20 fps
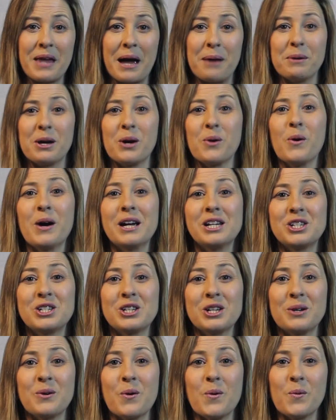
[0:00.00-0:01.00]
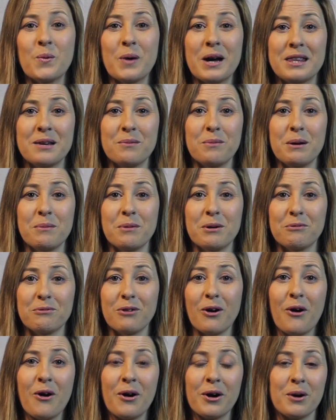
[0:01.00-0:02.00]
And we question whether we were
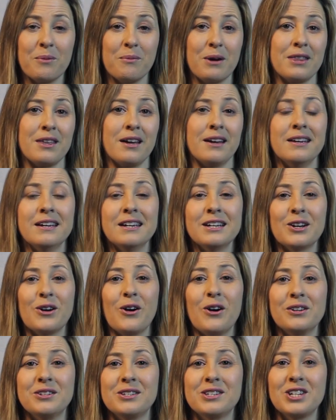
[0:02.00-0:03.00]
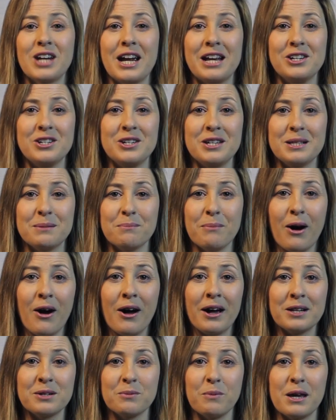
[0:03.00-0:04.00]
wrong and whether God's changed his
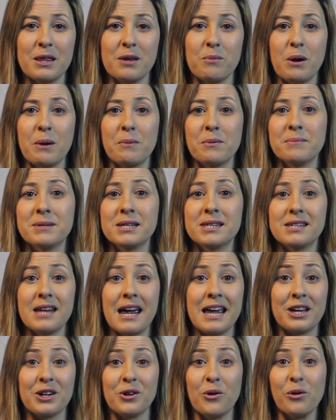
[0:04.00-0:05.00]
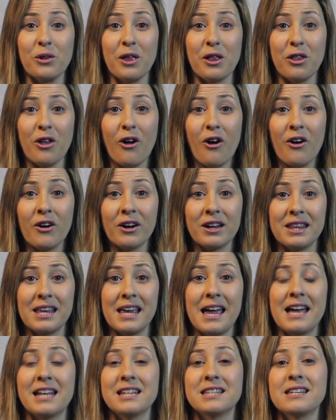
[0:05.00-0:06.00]
mind, whether we were mistaken all along and
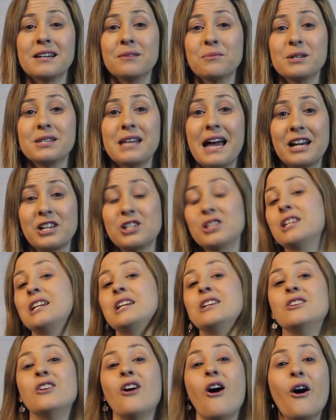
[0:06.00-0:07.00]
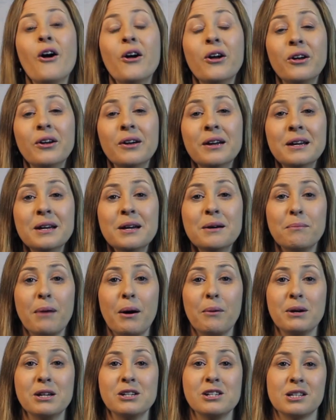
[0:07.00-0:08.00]
the answer was actually no,
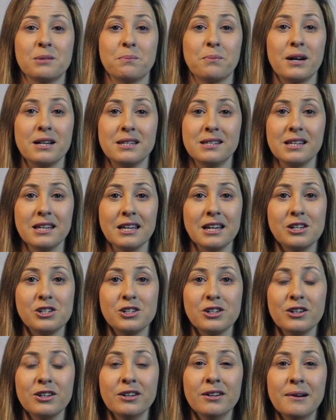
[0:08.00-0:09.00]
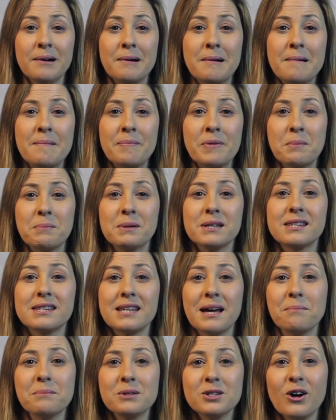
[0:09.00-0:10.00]
but we just press the issue. But
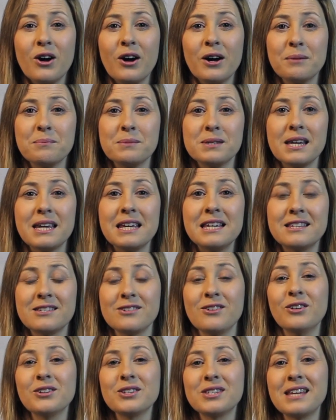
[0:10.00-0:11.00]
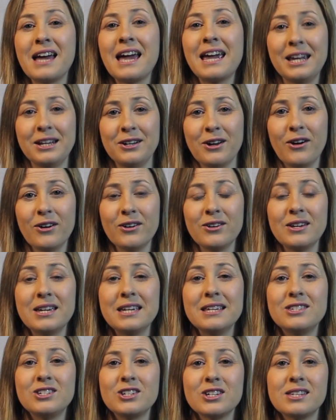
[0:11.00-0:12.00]
sometimes he's not saying no,
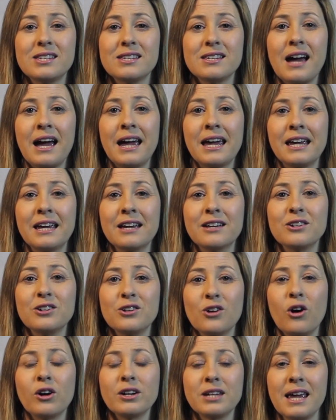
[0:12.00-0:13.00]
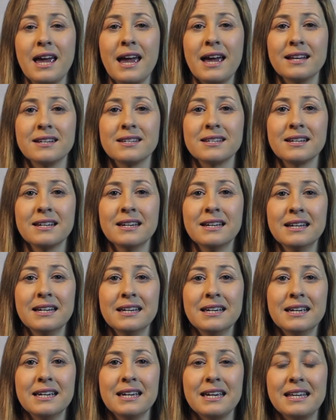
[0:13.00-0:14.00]
he's just saying not yet.
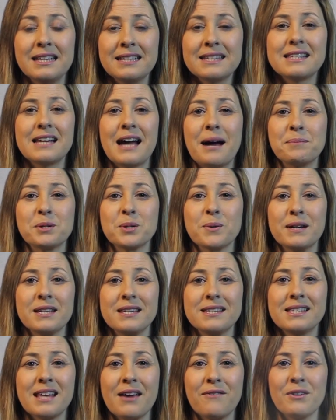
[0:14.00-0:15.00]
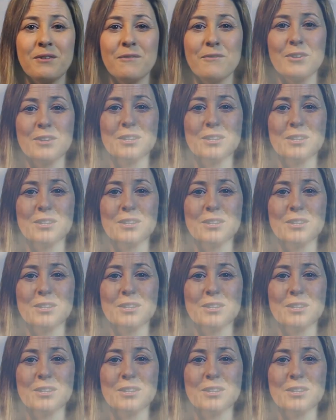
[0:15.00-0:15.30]
In Psalm 27